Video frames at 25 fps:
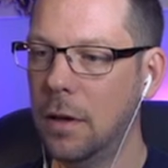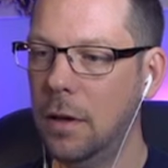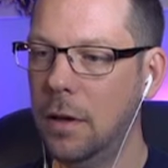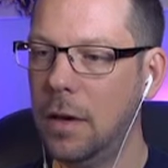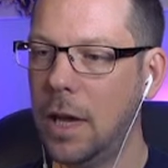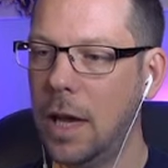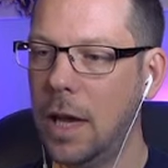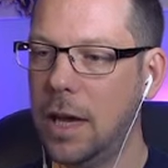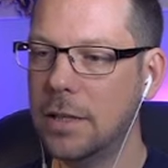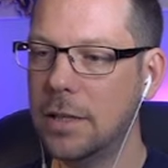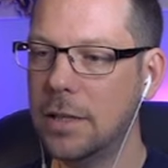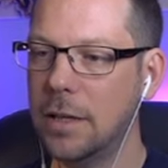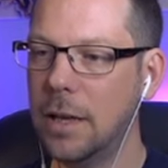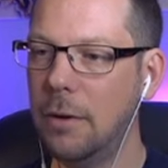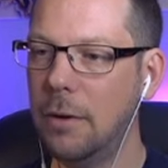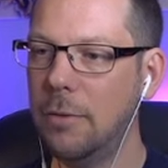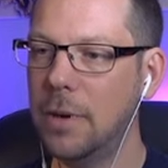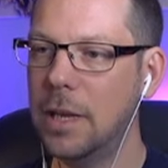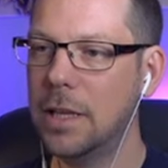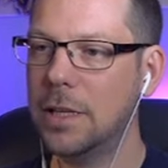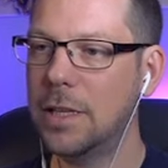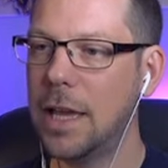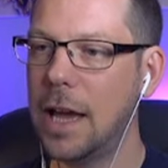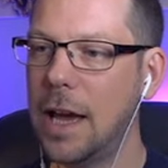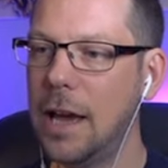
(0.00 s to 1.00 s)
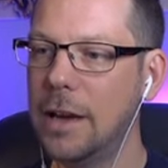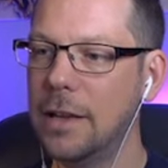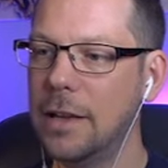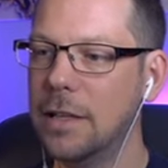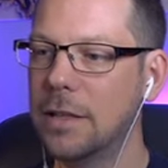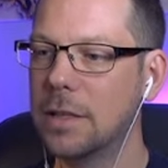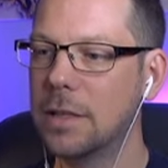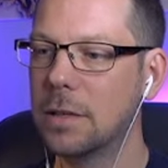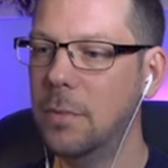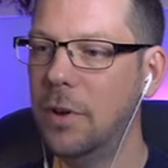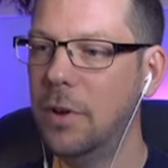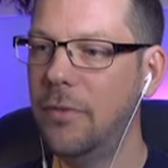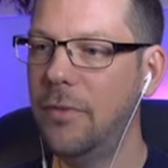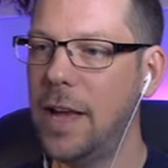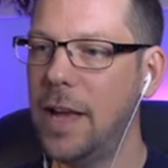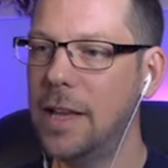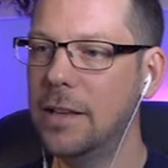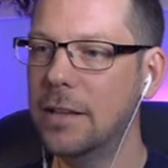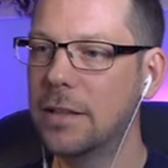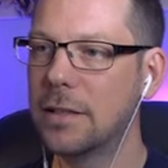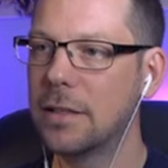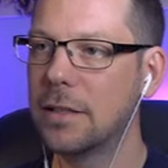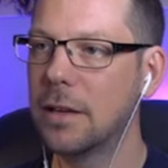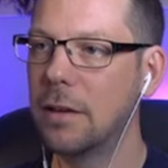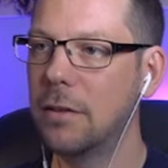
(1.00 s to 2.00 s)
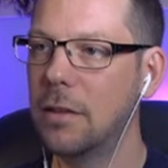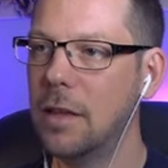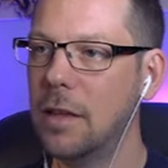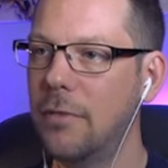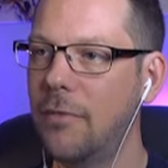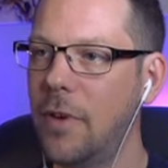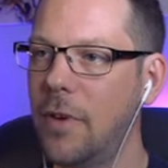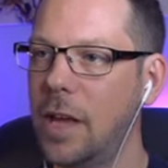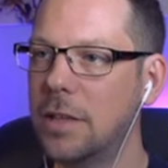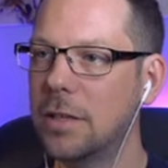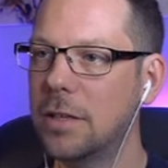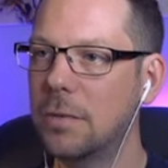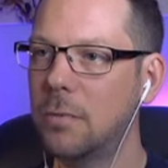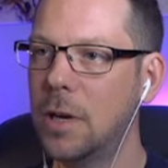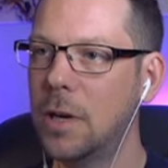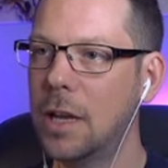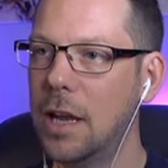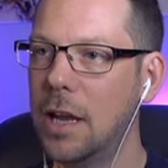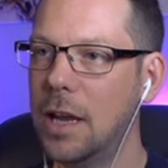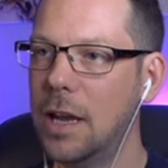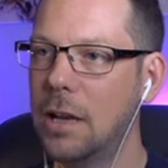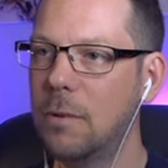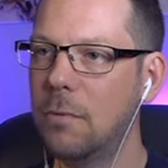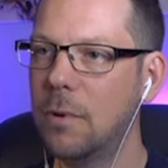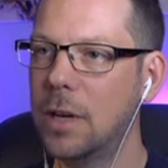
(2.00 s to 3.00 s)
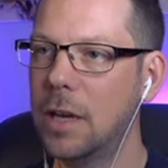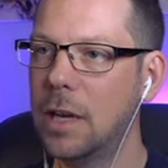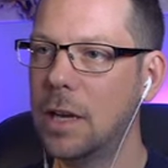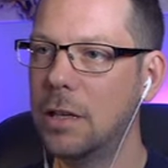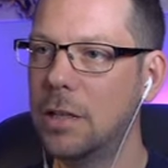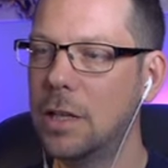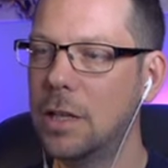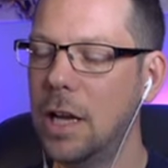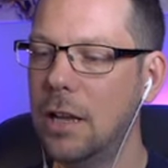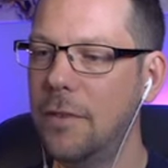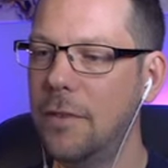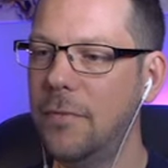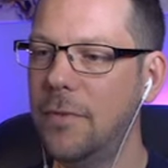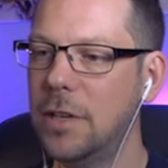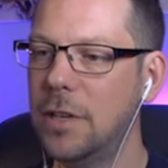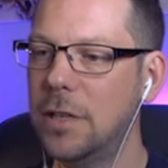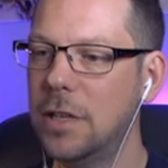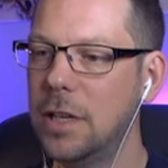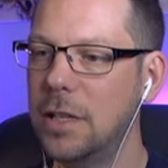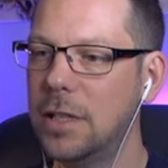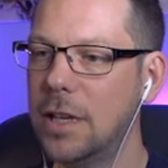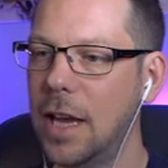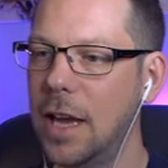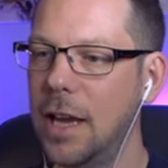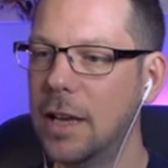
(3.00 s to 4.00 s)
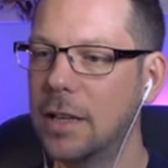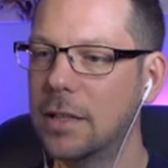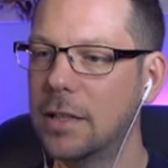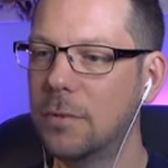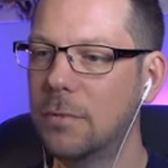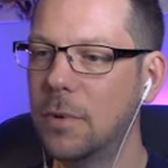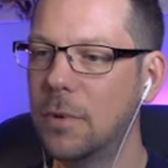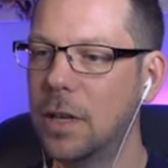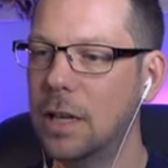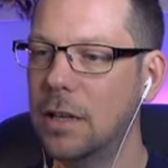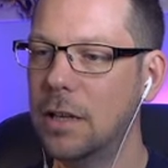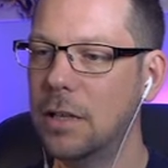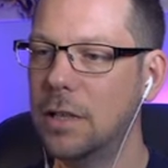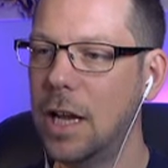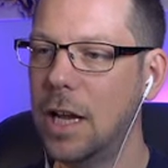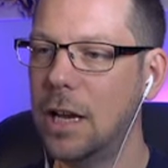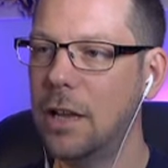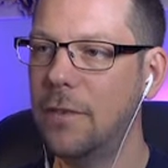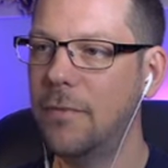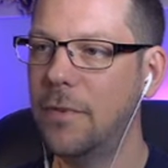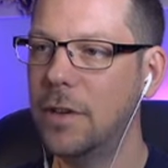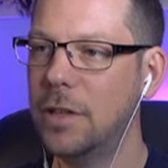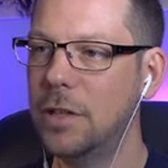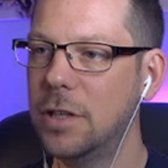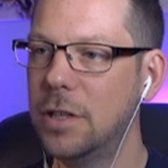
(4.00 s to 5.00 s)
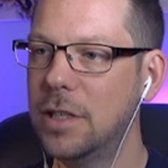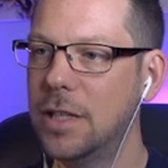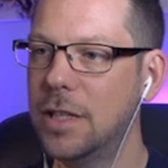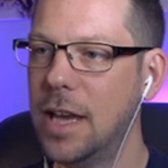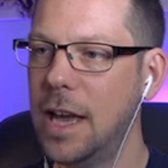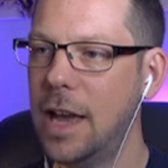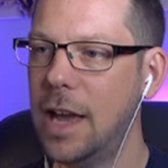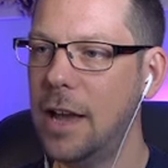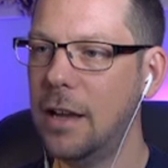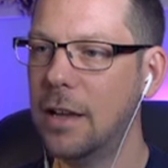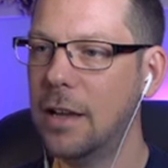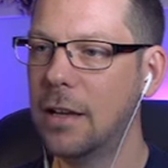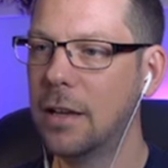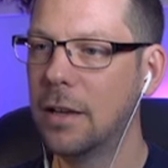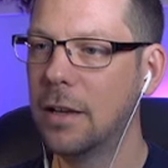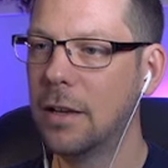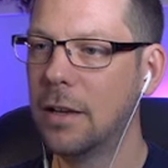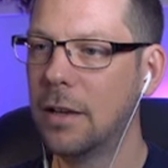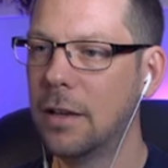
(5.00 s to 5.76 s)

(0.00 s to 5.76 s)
Okay, so now we need to add in some events. So the events we need jellyfish detect, we need jellyfish attack,